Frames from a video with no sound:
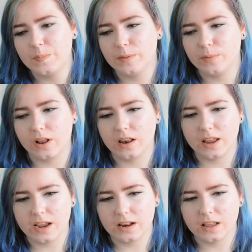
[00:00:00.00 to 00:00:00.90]
But
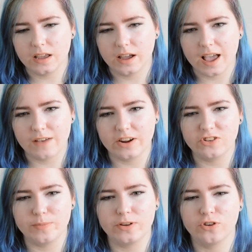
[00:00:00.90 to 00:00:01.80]
lately I have
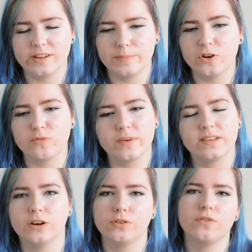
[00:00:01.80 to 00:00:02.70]
actually been trying to push
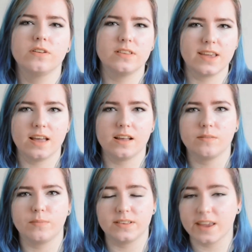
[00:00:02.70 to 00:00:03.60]
myself to
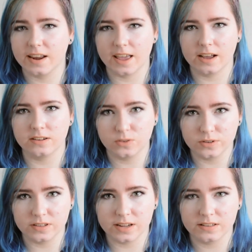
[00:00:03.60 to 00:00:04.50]
get my skincare
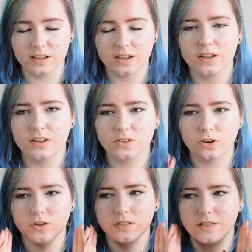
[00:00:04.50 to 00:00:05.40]
sorted.
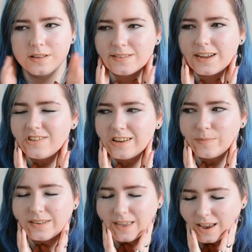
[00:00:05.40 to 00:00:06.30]
So this is actually
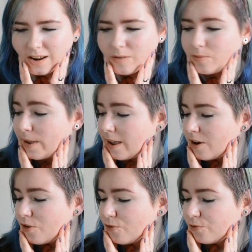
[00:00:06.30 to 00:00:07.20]
my skin
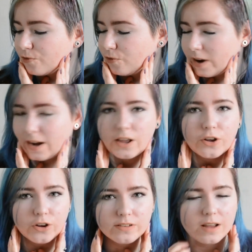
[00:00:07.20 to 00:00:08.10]
being really
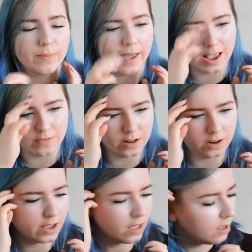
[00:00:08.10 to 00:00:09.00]
good and behaving.
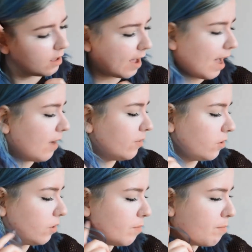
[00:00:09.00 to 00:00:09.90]
Like, I haven't
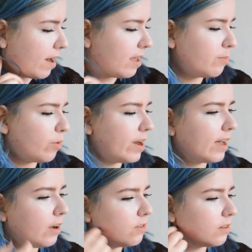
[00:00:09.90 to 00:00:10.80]
got many
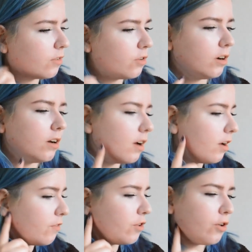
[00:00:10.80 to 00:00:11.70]
breakouts. I've got a
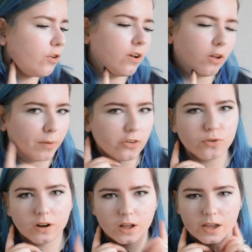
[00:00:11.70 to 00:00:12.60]
few along my
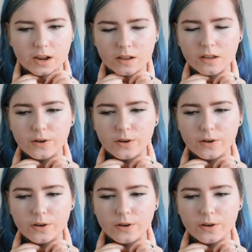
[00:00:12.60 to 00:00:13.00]
jawline.